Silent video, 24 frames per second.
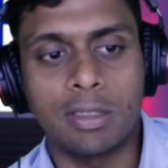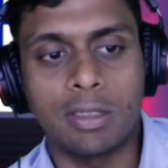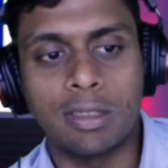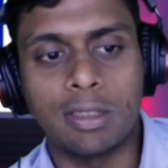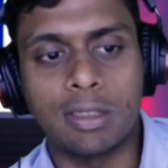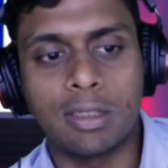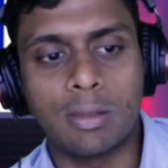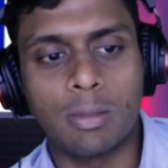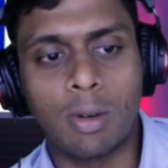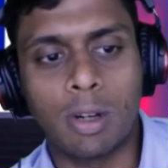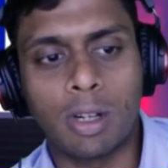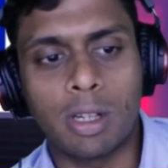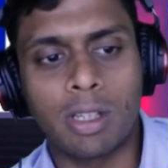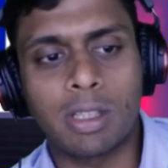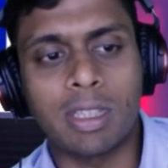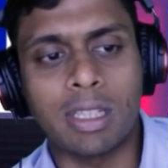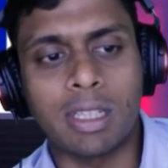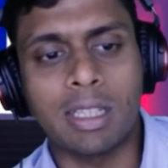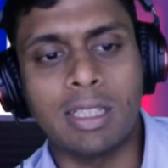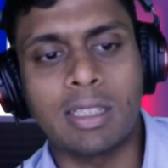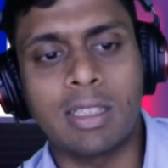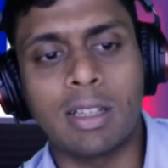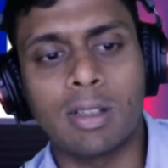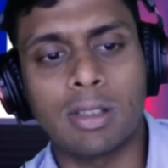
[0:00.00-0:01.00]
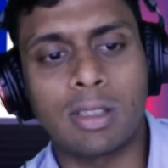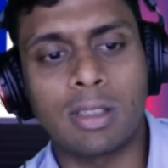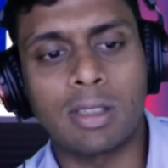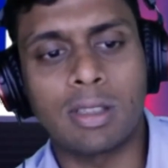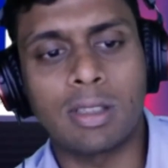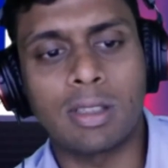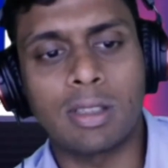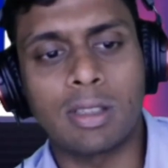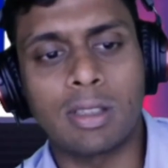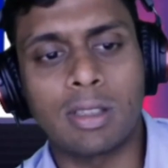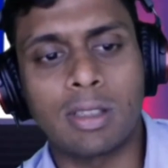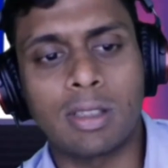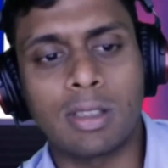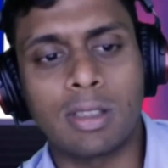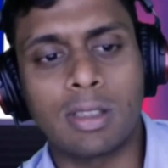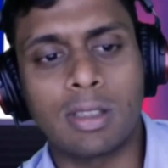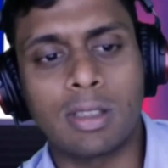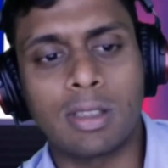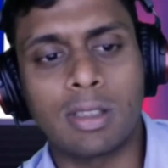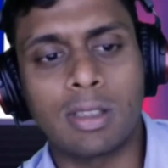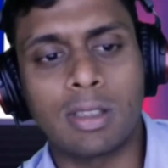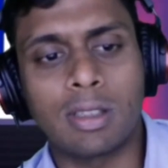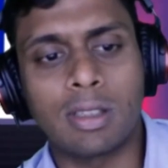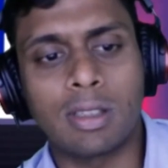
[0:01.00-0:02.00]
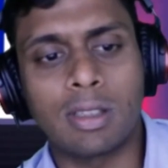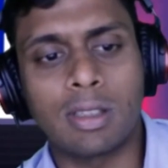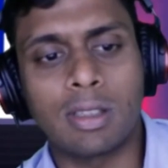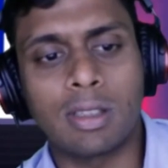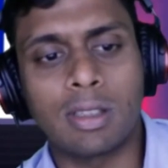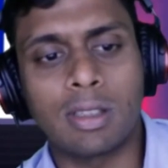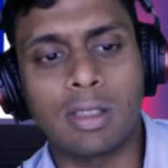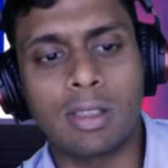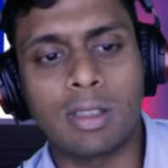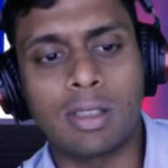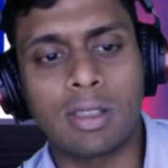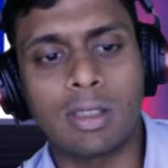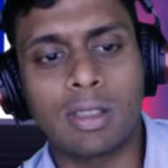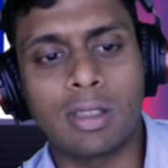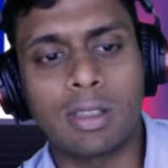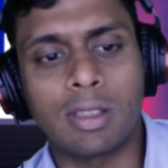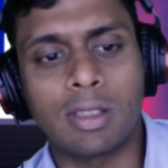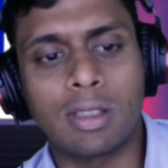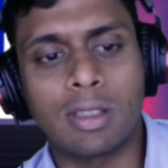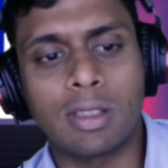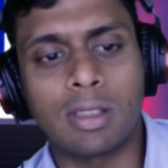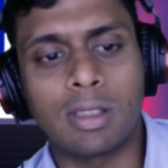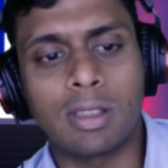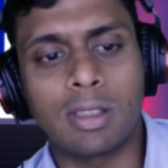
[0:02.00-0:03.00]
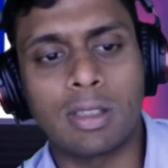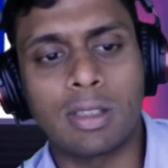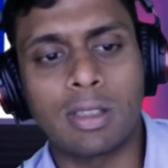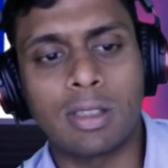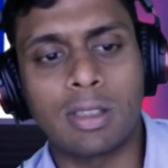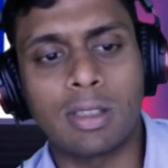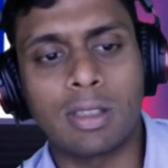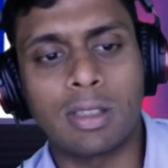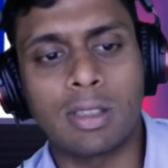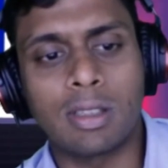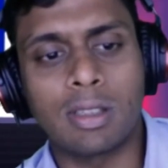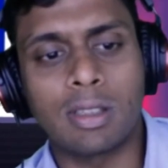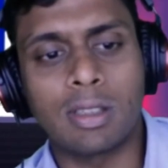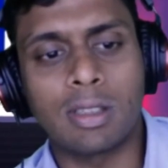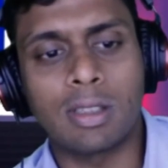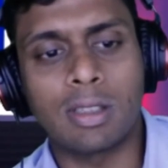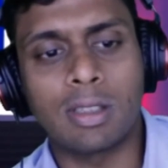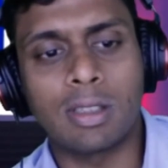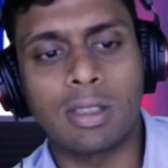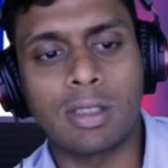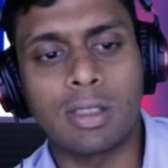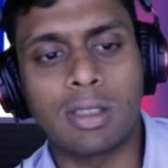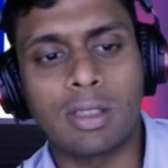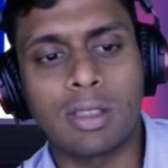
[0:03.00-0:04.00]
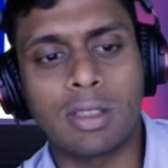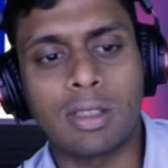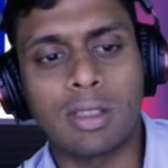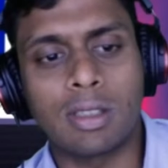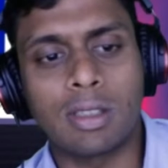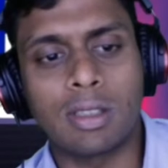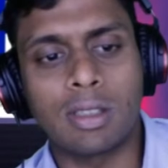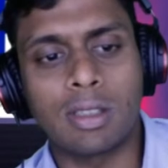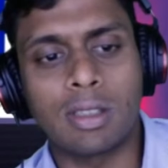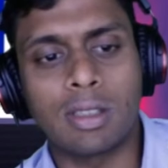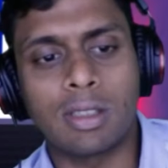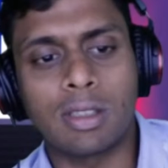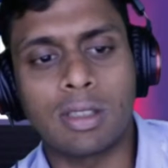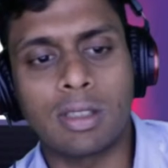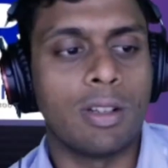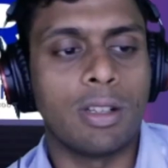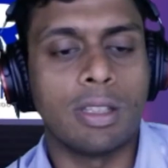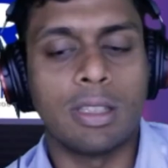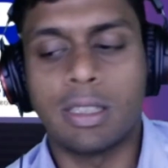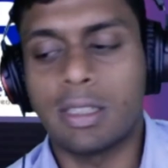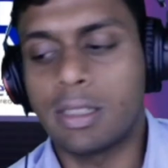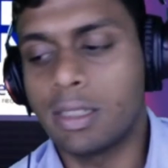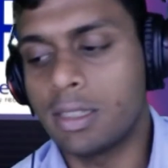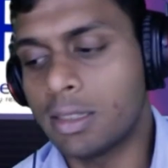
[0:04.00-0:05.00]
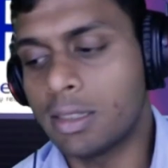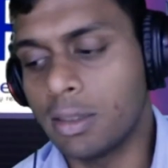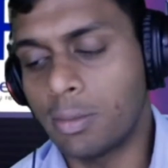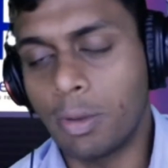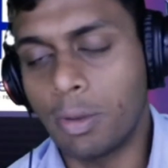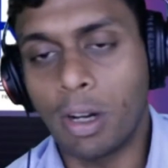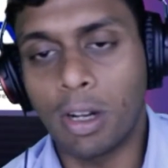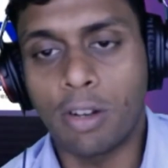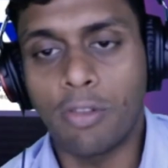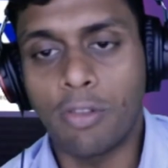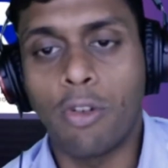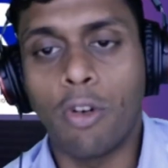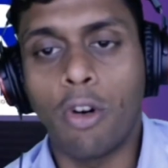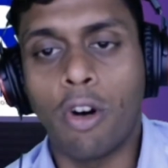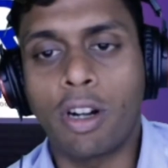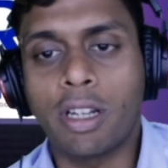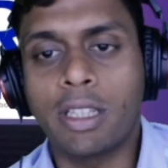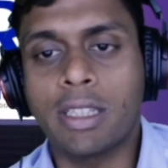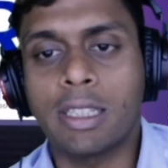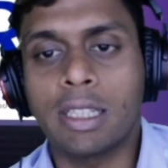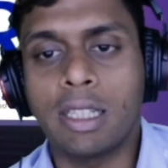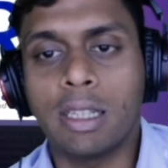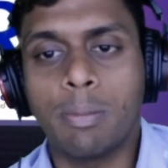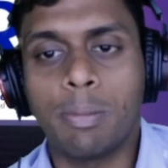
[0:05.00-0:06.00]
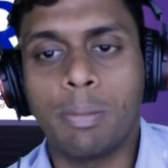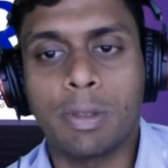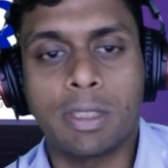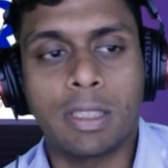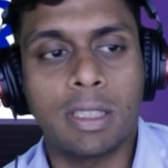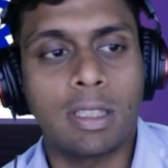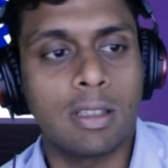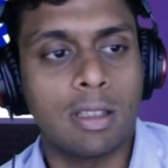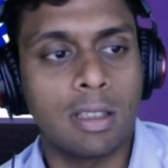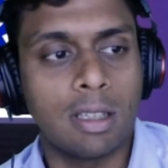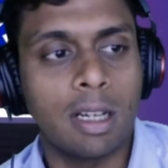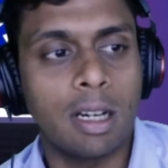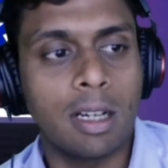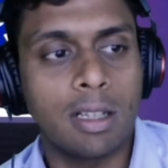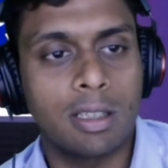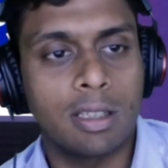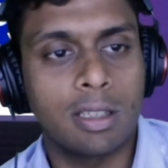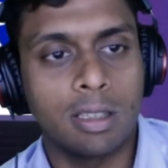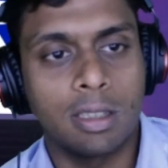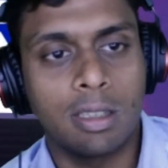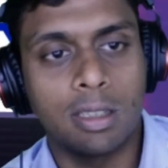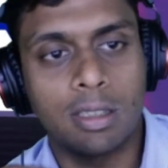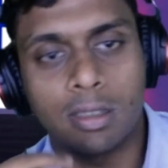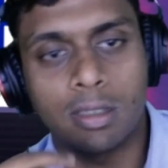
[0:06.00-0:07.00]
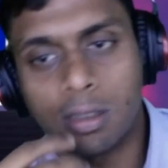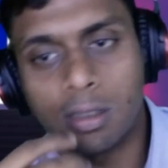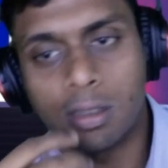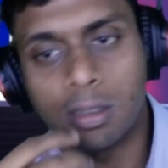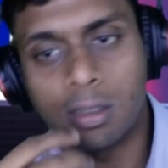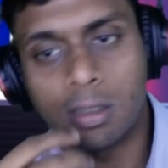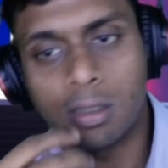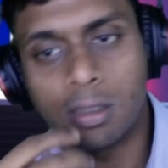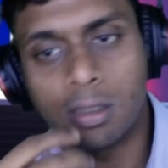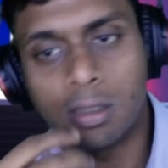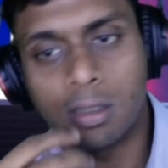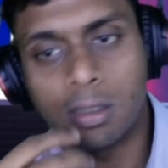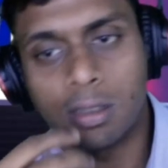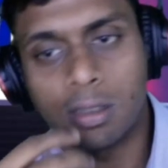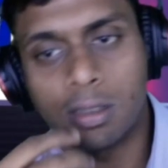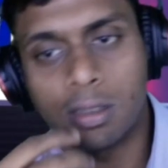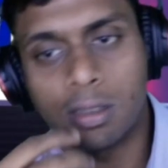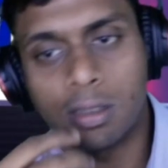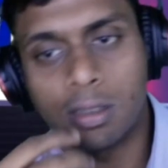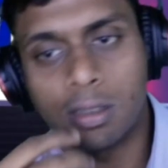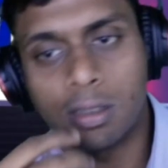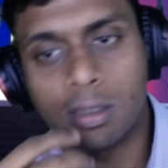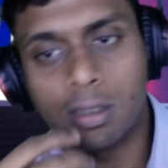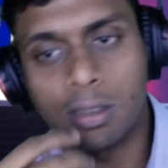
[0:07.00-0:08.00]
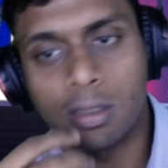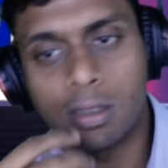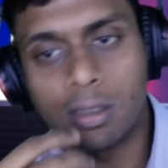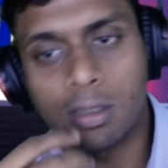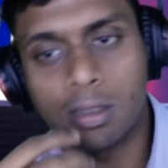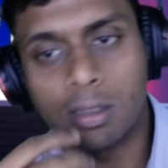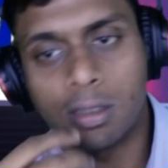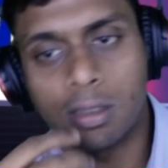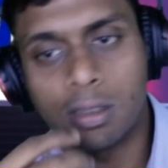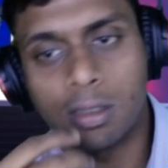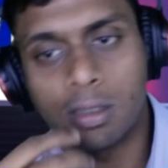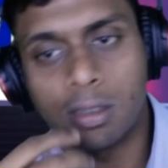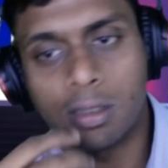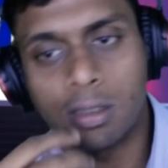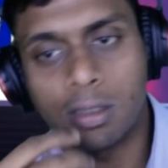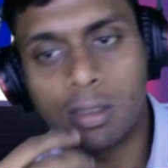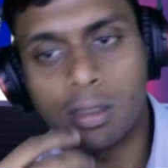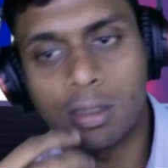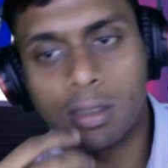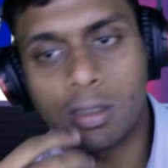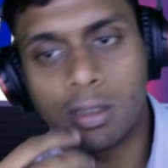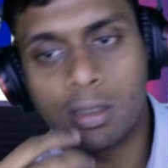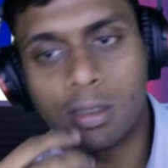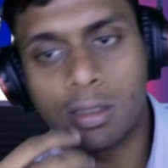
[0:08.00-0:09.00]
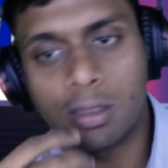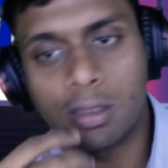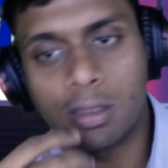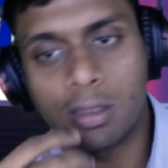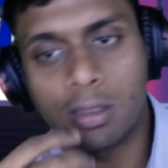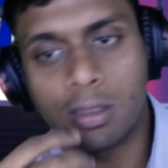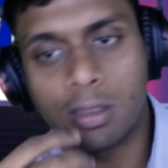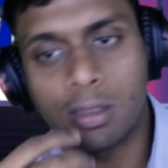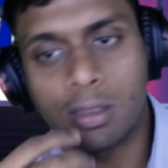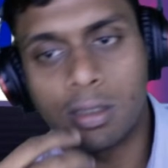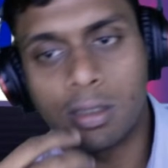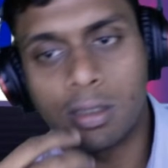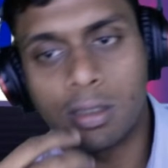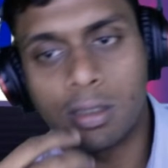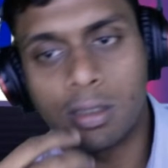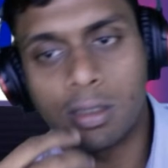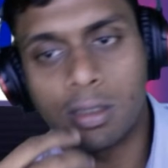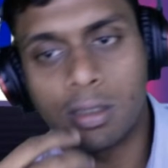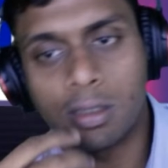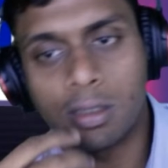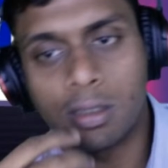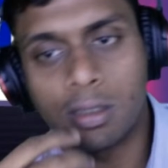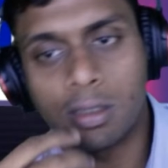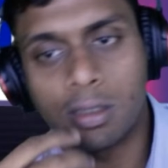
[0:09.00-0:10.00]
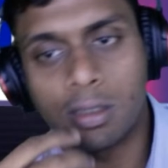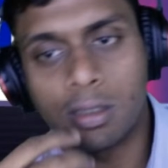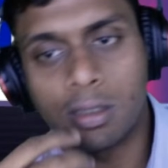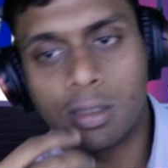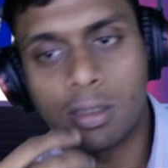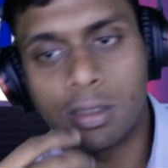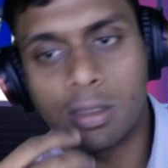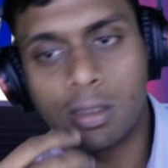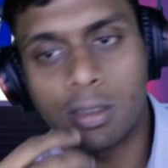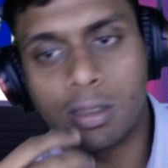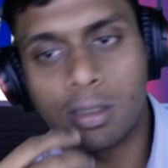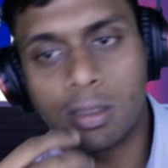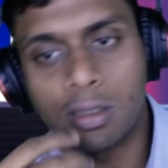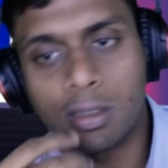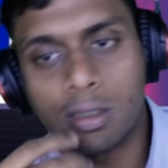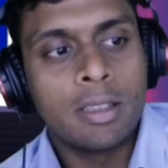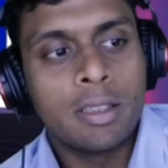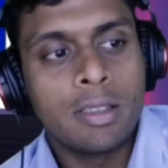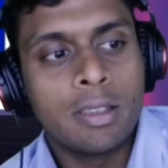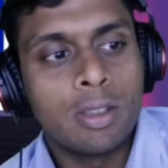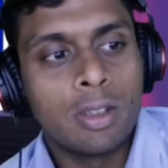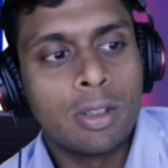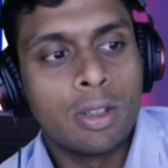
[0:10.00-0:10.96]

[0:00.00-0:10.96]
This is about a 3,000 decrease in the average mileage of a driver. And this is about a 43% reduction. That's almost 50%. So it's all good news, right?